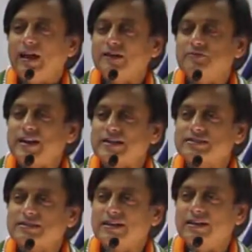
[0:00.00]
In
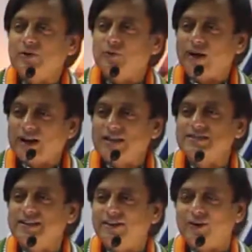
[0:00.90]
fact, one
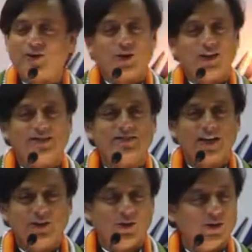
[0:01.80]
engineering college
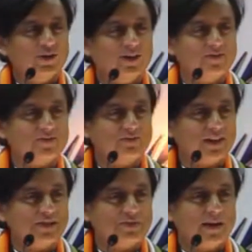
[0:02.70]
I know, a
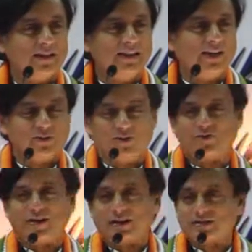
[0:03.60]
friend of mine there on the
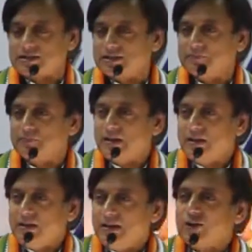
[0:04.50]
faculty,
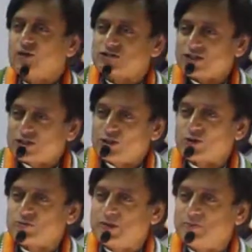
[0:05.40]
used to
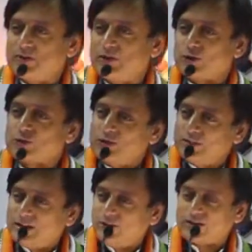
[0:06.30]
introduce people not
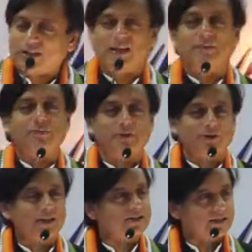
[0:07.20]
only by looking them up
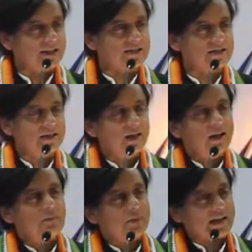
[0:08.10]
on the internet,
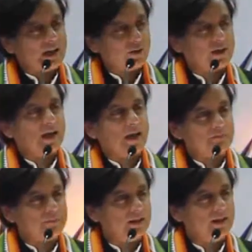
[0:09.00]
but by looking
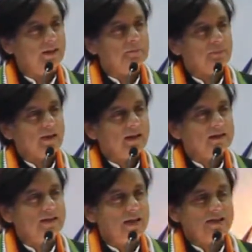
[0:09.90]
up the
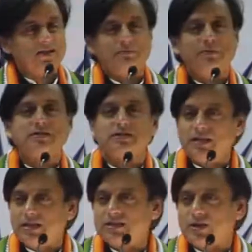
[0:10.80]
deeds and
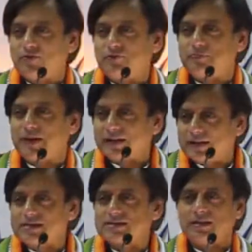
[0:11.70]
misdeeds of
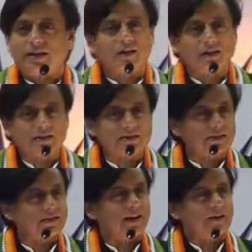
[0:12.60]
parents and
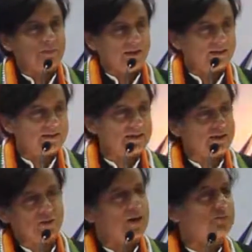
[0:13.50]
uncles and grandparents
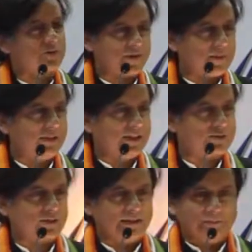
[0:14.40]
and so on, up the family
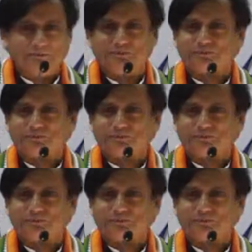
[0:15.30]
tree.